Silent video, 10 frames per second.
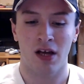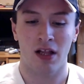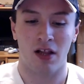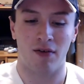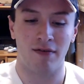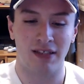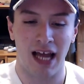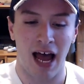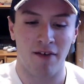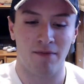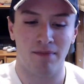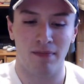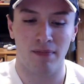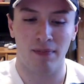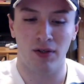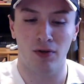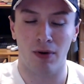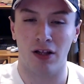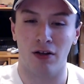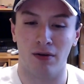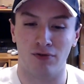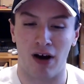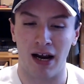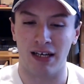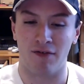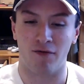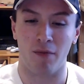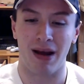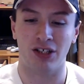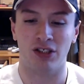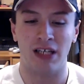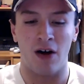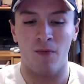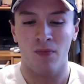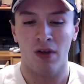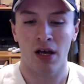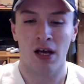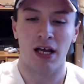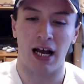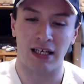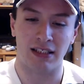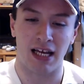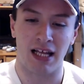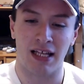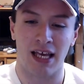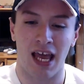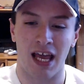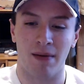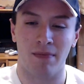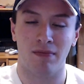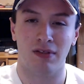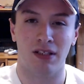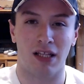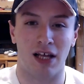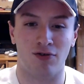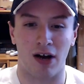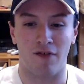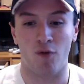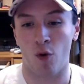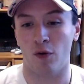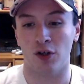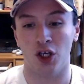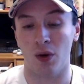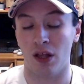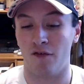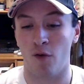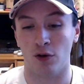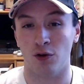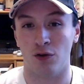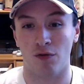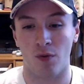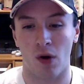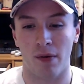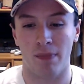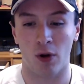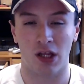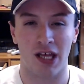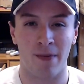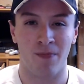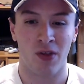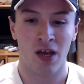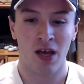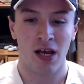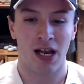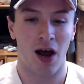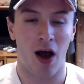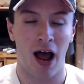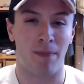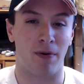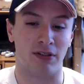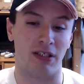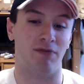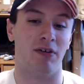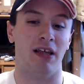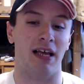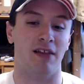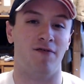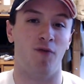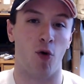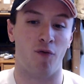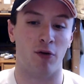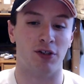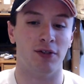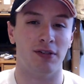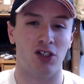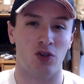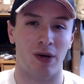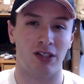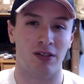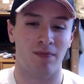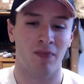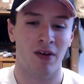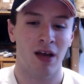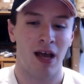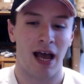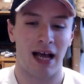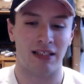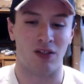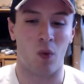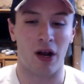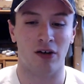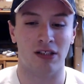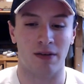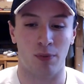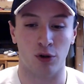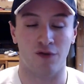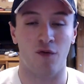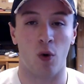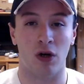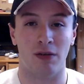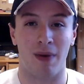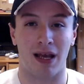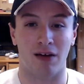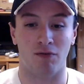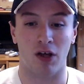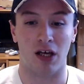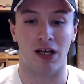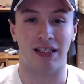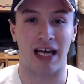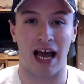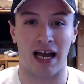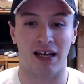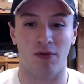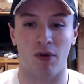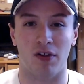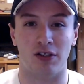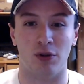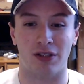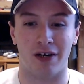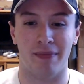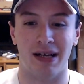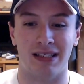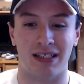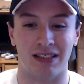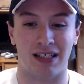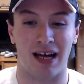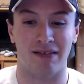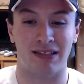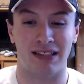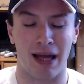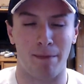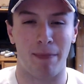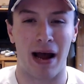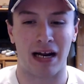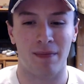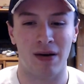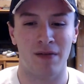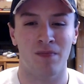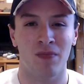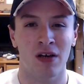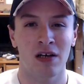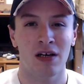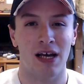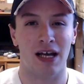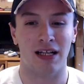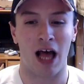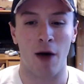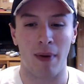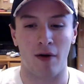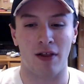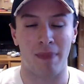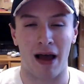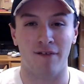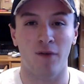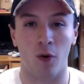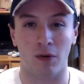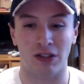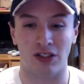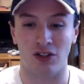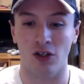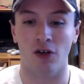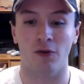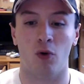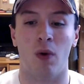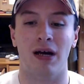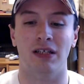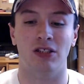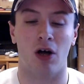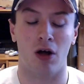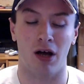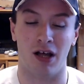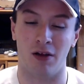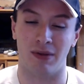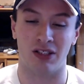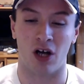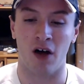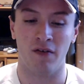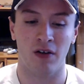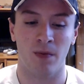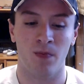The Revs, they have trying different formations out. As in the games, they tried a 4-4-2 and the 4-2-3-1, both of them. Now, I personally really like the 4-4-2 situation, as the wingers can push forward to make a really good attack, while the two center mids can kind of step back a bit and help out the back four, which is still quite a little bit soft.